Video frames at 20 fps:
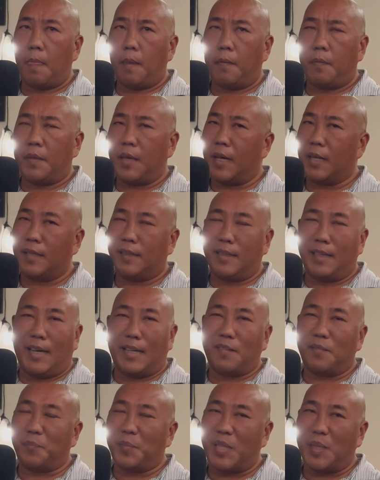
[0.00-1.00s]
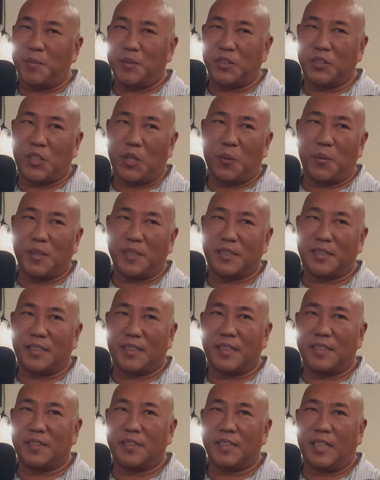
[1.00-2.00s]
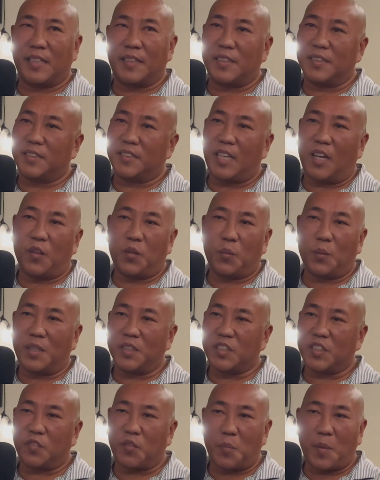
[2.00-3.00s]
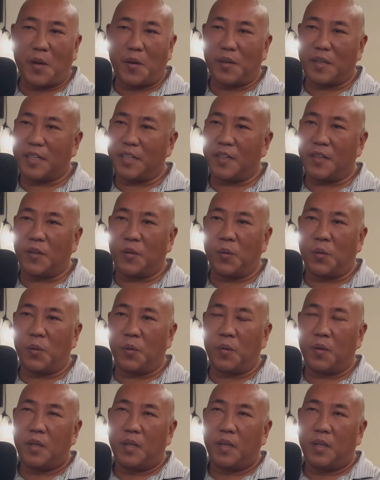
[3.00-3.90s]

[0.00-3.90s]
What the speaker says: Not a lot of babies going to this like the southwest of America, or